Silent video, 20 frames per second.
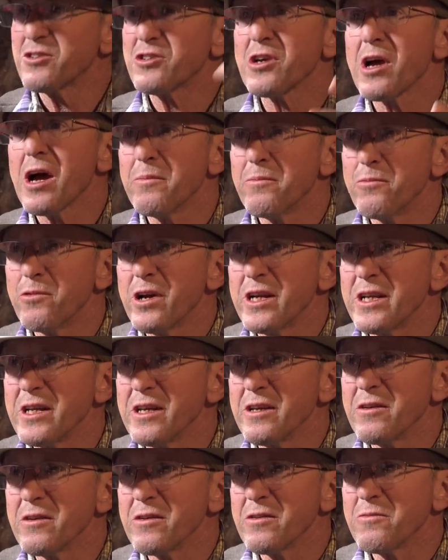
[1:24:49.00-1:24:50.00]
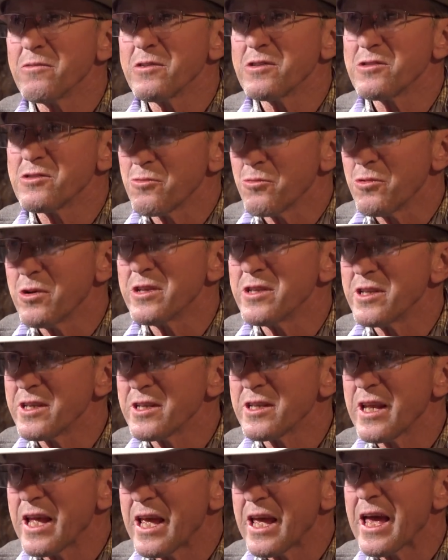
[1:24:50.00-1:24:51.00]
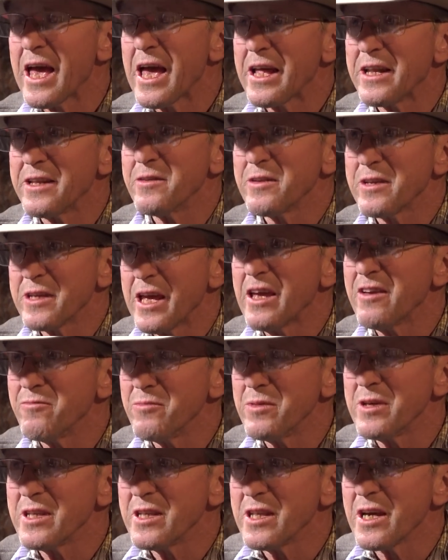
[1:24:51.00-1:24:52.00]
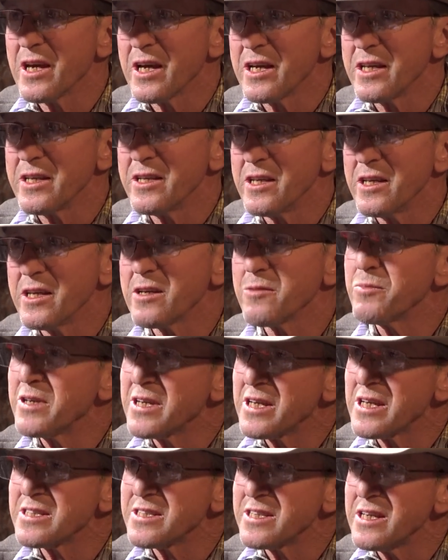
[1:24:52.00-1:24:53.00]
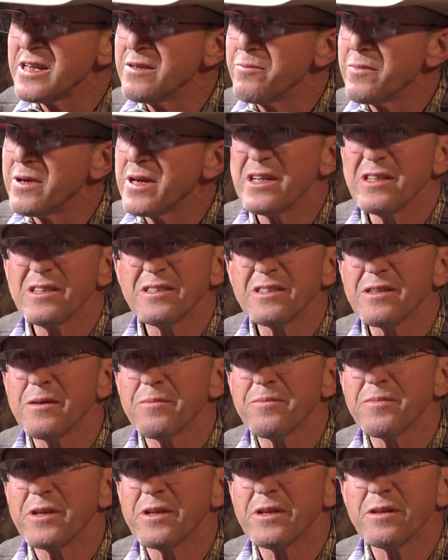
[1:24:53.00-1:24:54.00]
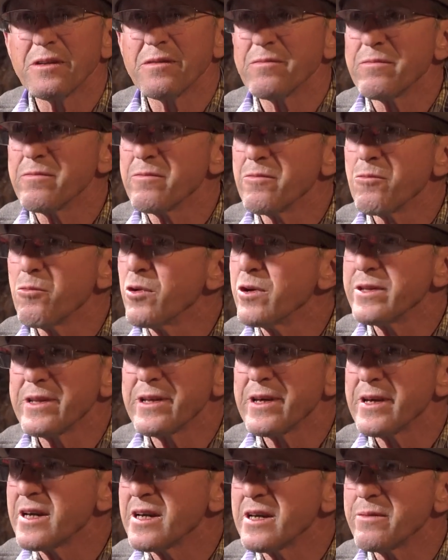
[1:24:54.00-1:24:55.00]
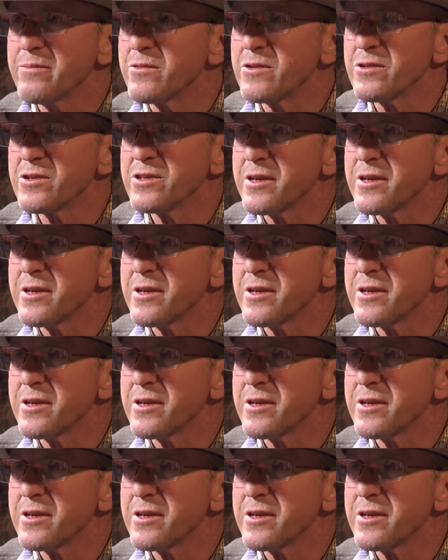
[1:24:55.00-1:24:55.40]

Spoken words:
and Scott Bredding was the one that gave me the idea because he made something one time